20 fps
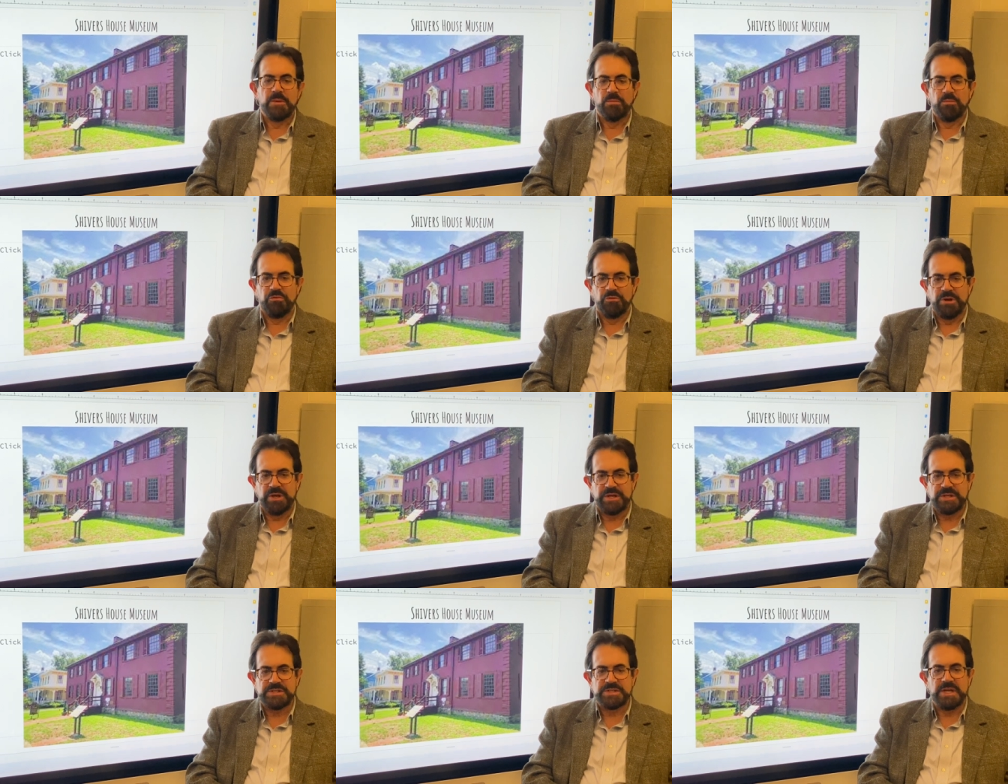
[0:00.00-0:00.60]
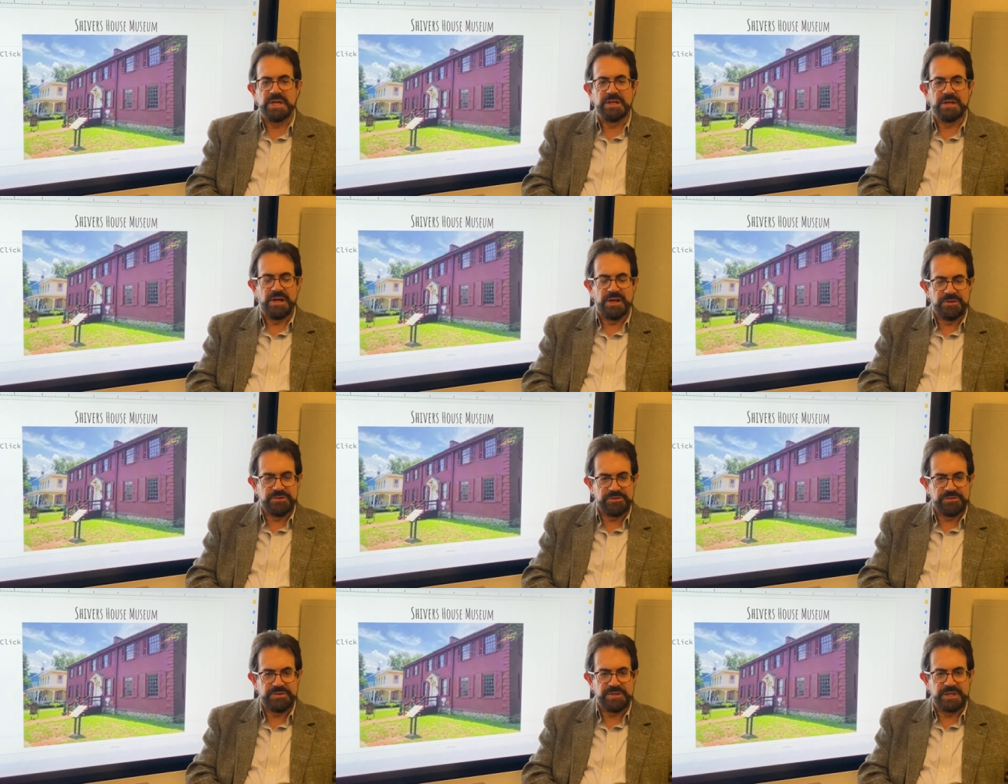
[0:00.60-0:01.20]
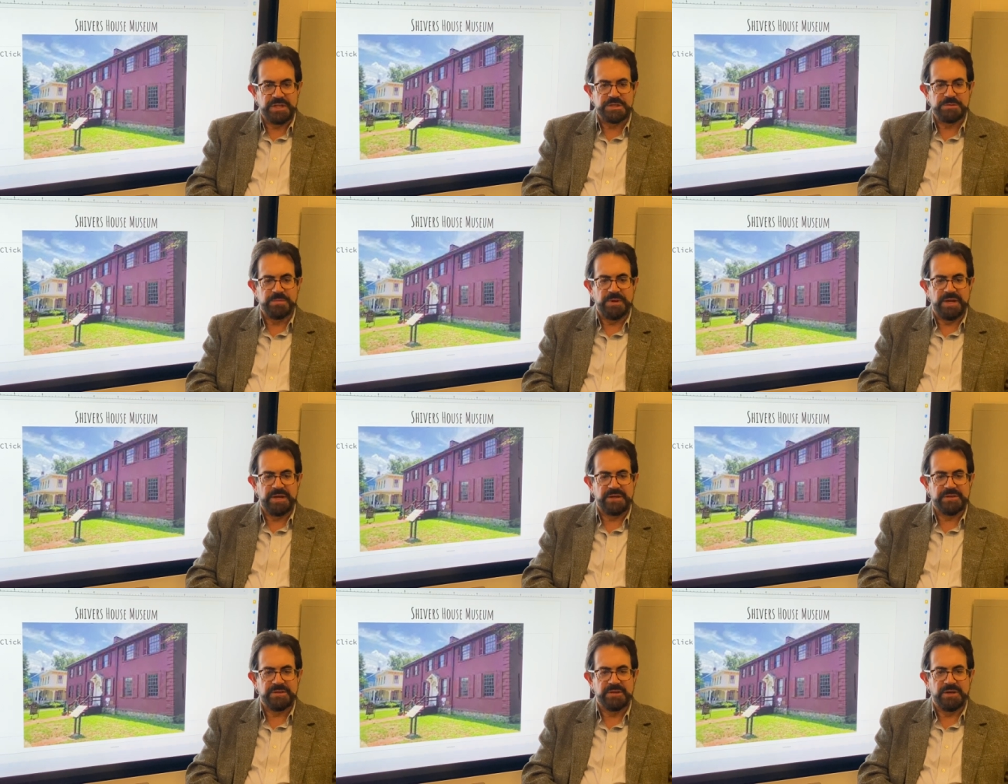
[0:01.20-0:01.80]
bricks and other things
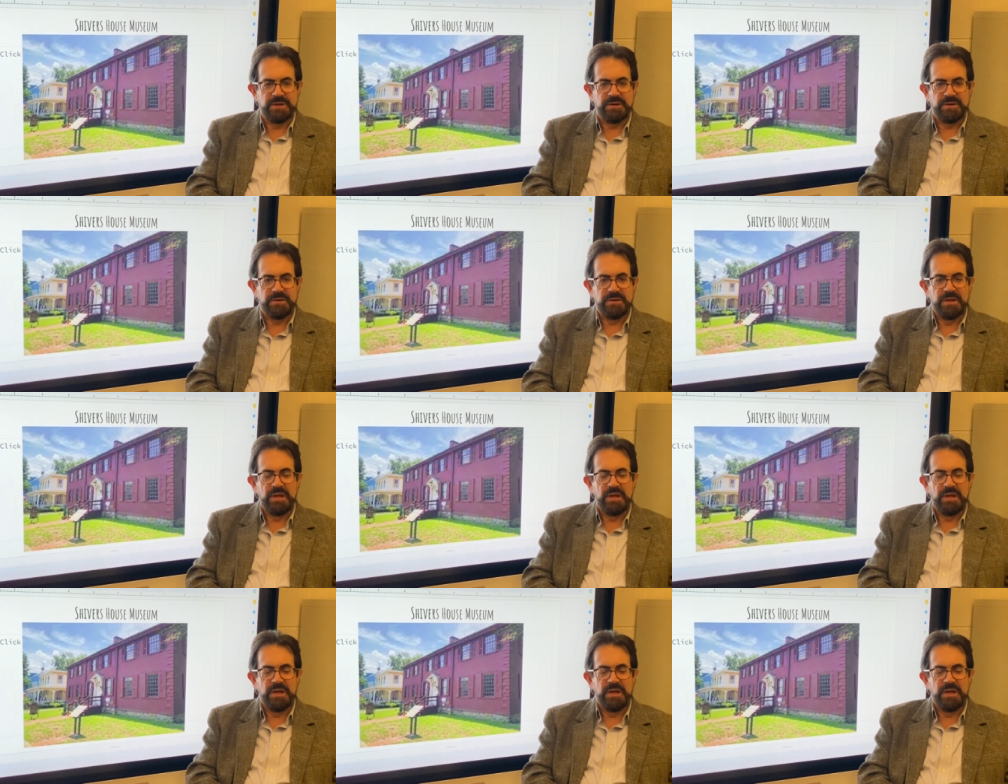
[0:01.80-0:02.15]
back there,